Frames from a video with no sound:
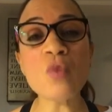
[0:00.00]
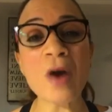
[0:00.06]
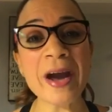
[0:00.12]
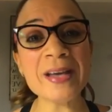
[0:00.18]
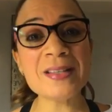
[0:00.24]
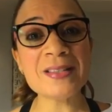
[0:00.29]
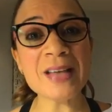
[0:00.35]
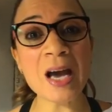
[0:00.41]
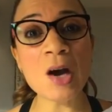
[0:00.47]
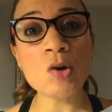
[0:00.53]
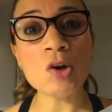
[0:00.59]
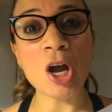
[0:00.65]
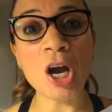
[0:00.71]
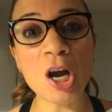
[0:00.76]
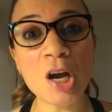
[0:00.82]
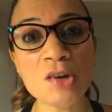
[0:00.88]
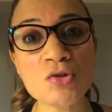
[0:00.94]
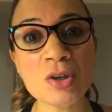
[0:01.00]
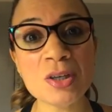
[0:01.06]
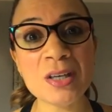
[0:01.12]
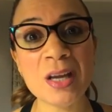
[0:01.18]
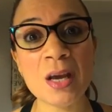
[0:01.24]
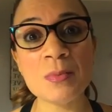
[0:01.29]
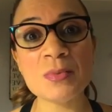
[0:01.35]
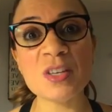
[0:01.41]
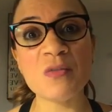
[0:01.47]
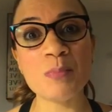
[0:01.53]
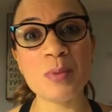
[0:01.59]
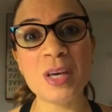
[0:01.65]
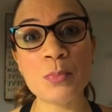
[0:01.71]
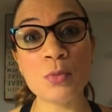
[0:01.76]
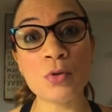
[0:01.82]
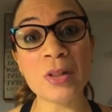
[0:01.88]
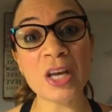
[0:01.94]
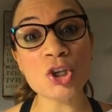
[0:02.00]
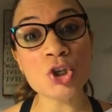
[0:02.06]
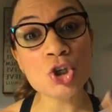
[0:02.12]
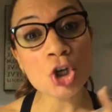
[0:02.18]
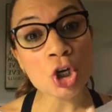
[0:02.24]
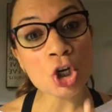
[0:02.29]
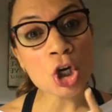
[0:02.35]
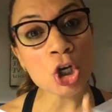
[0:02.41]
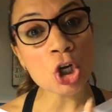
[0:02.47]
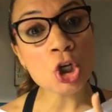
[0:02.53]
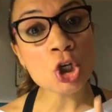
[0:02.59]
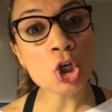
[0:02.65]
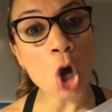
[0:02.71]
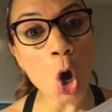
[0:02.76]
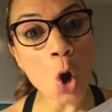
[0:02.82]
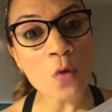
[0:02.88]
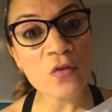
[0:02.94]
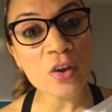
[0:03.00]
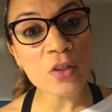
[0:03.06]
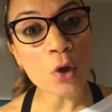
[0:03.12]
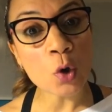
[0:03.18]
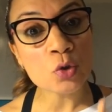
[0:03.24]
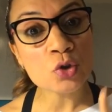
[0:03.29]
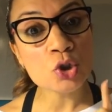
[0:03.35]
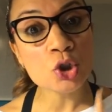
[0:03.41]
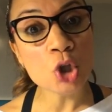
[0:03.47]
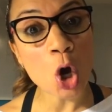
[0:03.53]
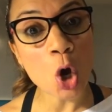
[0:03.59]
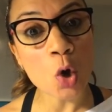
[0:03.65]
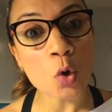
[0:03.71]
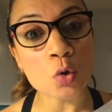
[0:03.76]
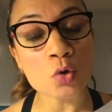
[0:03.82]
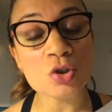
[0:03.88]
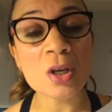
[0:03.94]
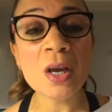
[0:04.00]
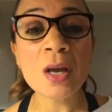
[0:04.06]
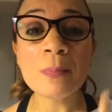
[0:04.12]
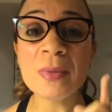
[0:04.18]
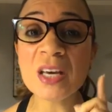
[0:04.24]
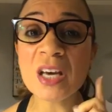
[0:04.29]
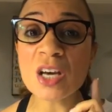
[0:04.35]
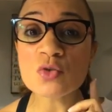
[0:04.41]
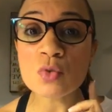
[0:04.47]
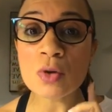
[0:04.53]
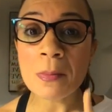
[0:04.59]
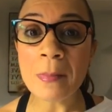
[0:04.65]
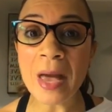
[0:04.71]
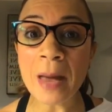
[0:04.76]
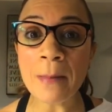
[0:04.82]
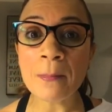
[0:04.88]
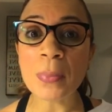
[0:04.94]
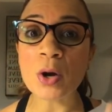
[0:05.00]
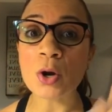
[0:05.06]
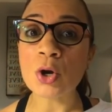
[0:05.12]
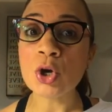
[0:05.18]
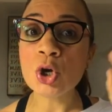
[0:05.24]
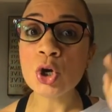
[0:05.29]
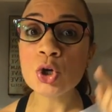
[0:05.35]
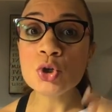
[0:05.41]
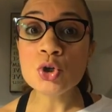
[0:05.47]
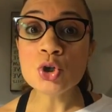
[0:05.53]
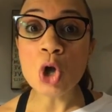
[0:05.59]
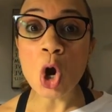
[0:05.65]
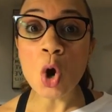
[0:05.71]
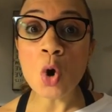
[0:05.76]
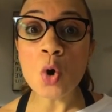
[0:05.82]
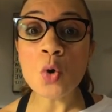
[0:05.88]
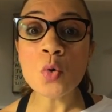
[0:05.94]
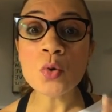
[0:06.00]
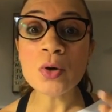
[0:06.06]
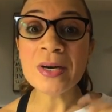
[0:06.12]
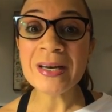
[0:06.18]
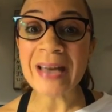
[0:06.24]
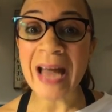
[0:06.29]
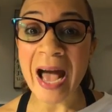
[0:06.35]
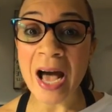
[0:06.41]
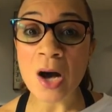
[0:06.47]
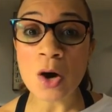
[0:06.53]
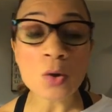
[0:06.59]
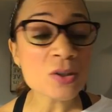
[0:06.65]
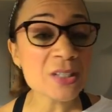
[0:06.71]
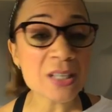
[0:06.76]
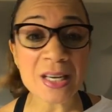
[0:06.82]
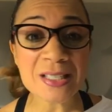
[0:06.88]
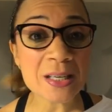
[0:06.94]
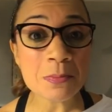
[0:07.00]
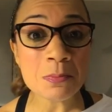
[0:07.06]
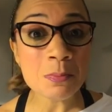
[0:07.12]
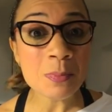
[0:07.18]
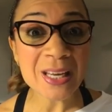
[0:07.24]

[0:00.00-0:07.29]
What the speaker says: Write down 100 names of people, and you're going to go for those no's. Because remember, no now doesn't